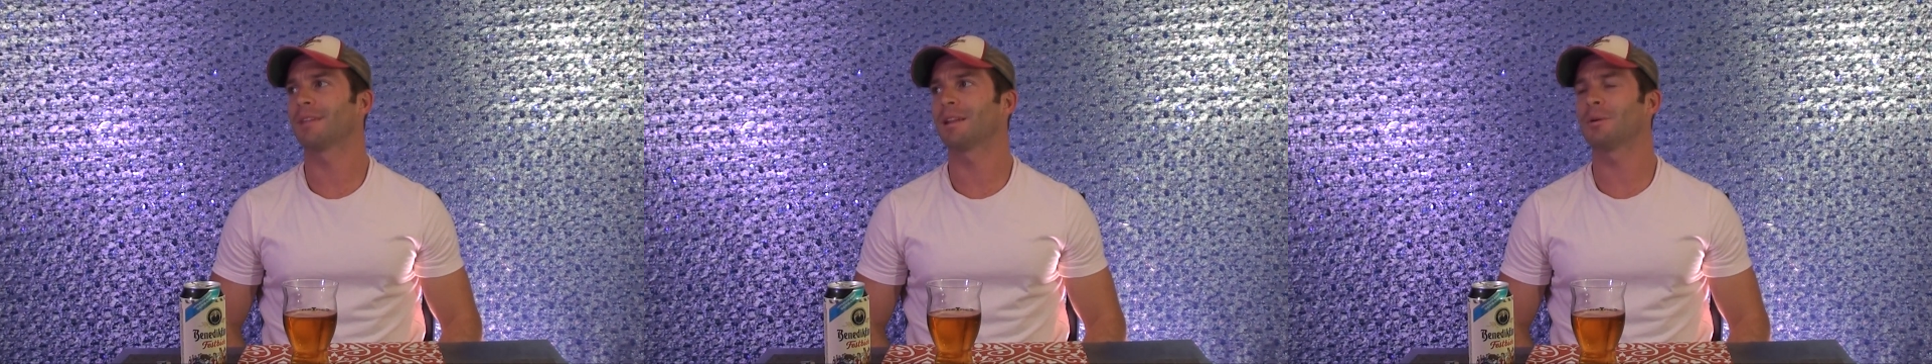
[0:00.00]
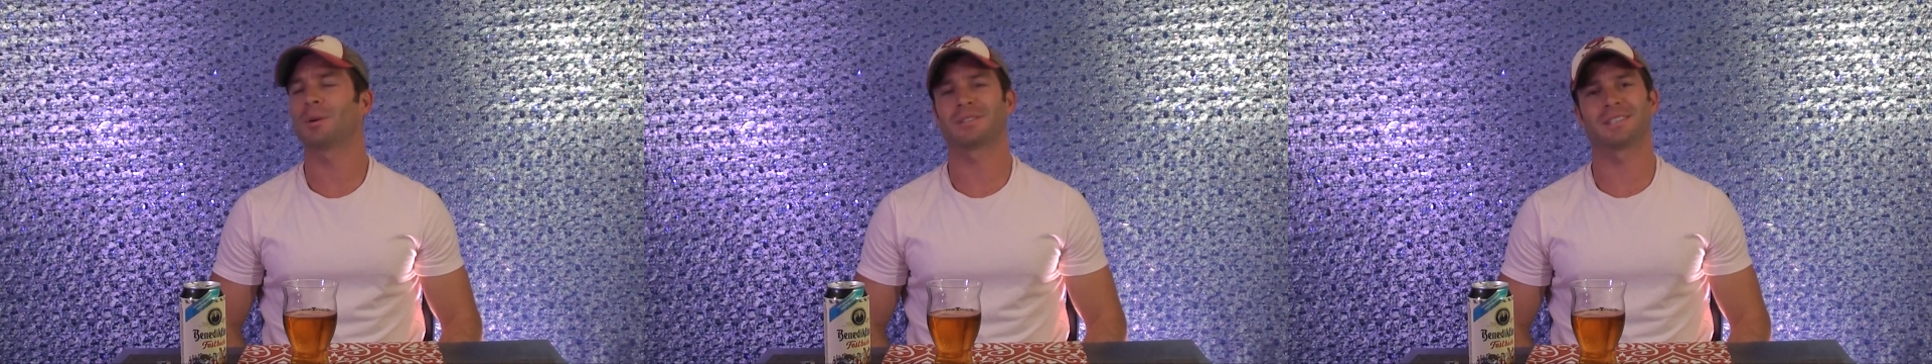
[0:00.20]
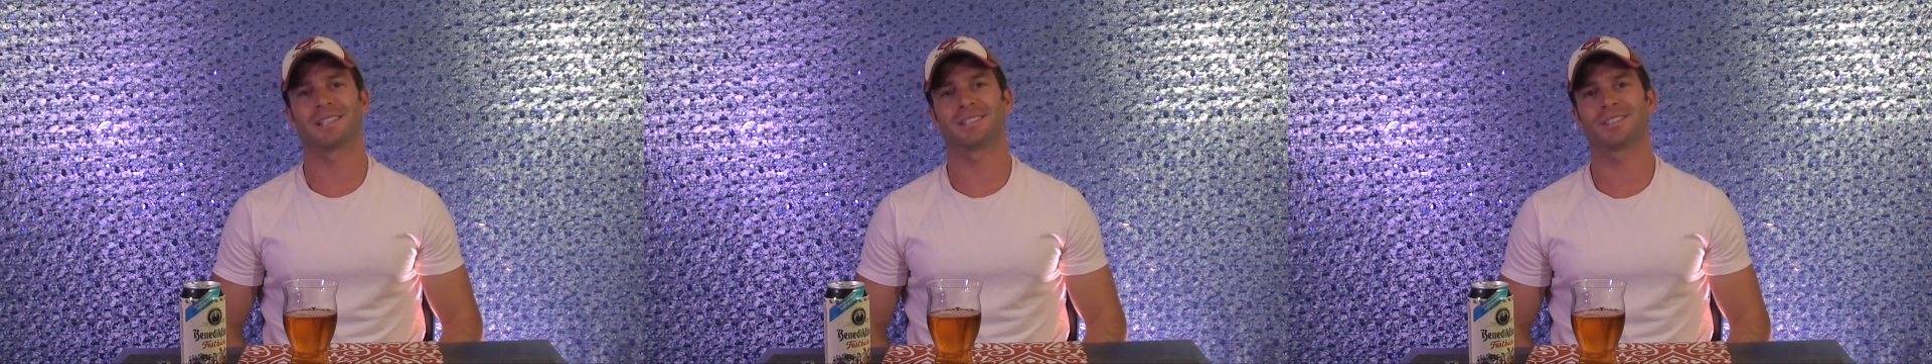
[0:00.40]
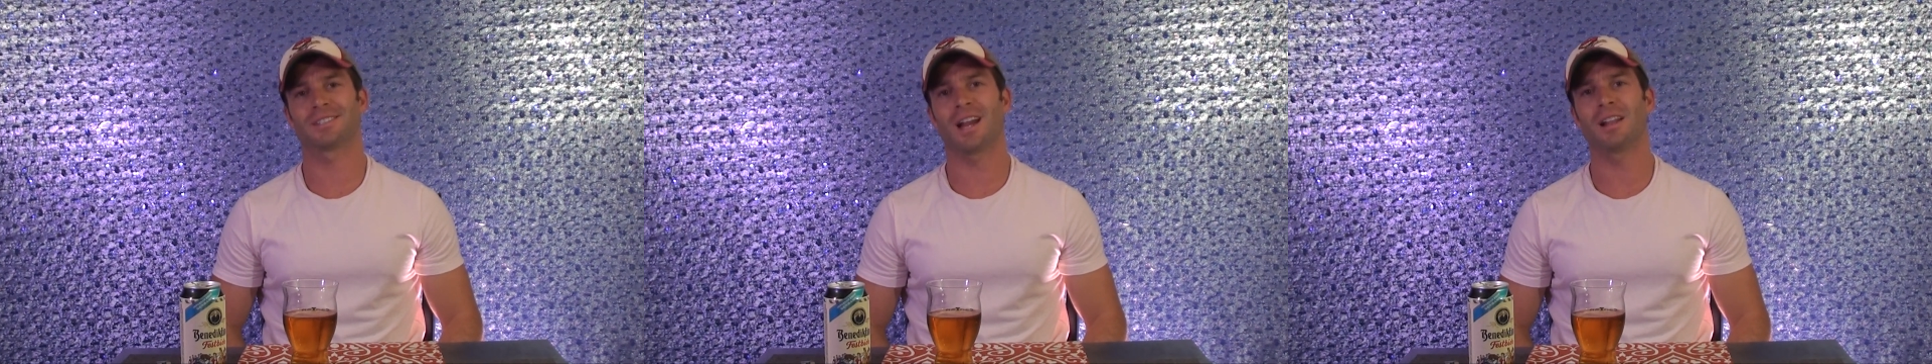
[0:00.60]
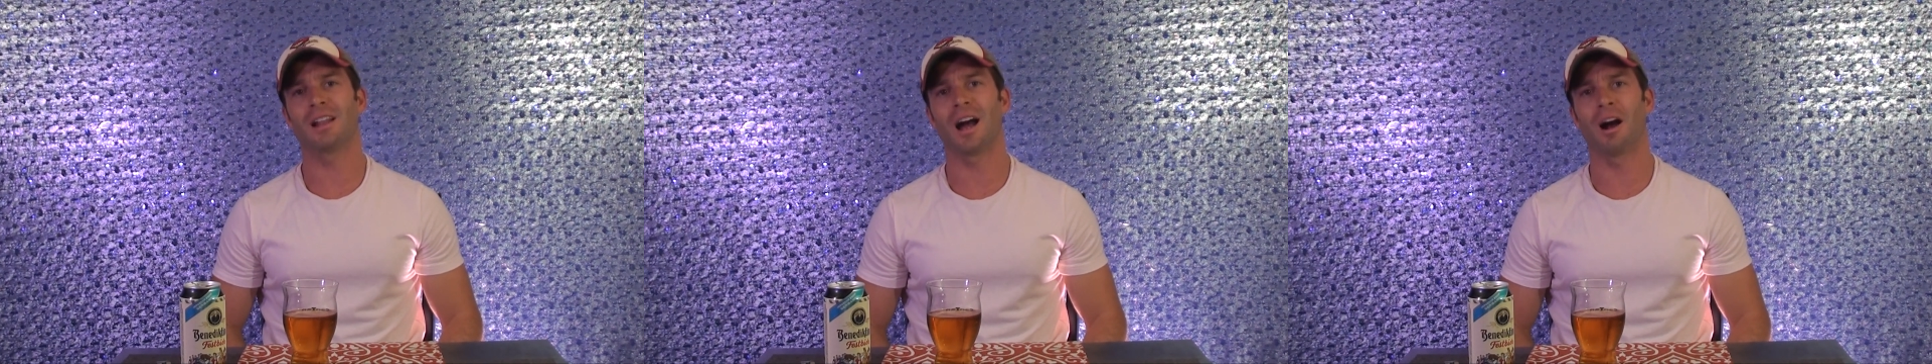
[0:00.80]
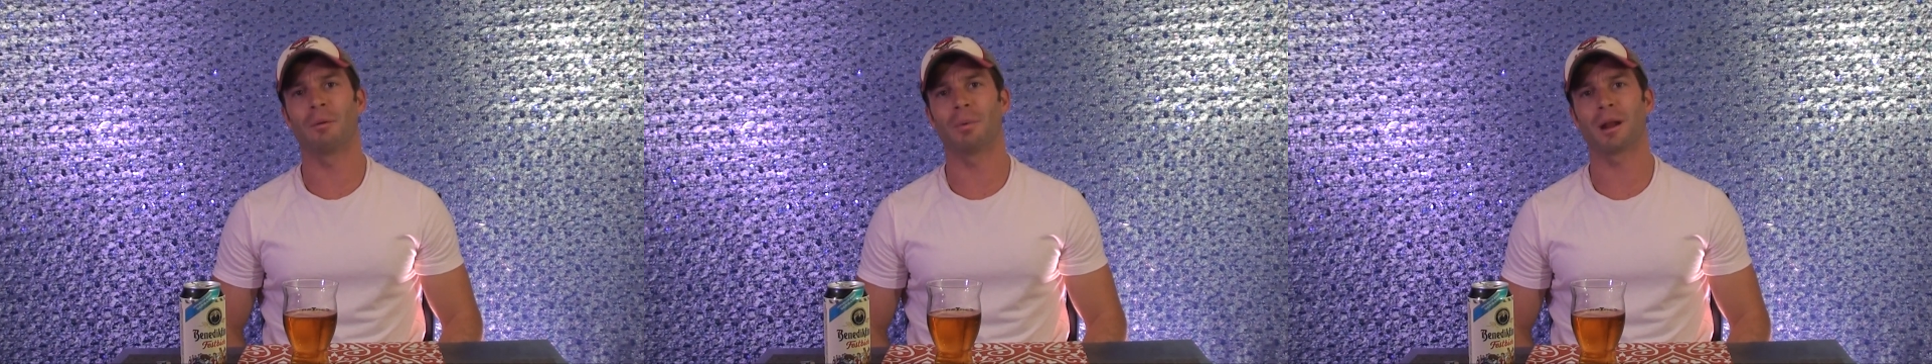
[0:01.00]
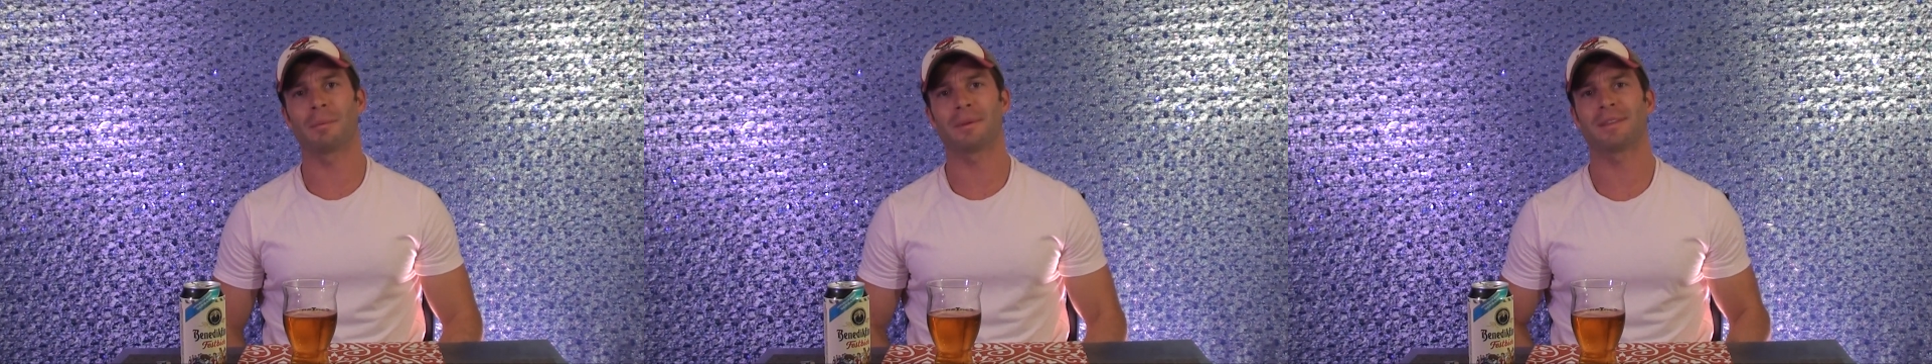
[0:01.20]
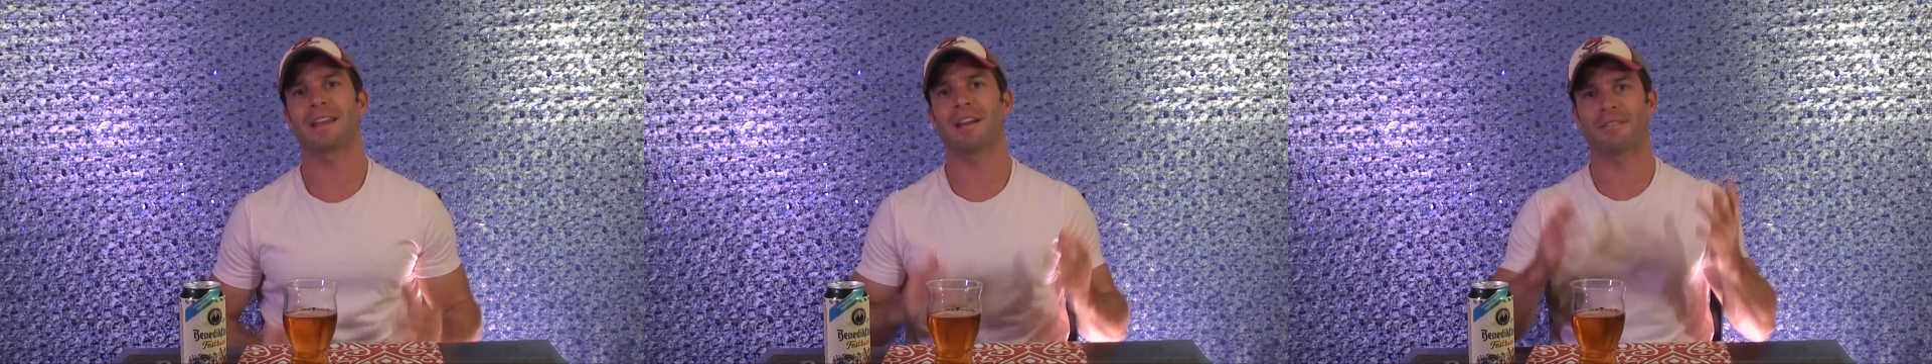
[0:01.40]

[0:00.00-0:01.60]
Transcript: don't want to say sellout, but they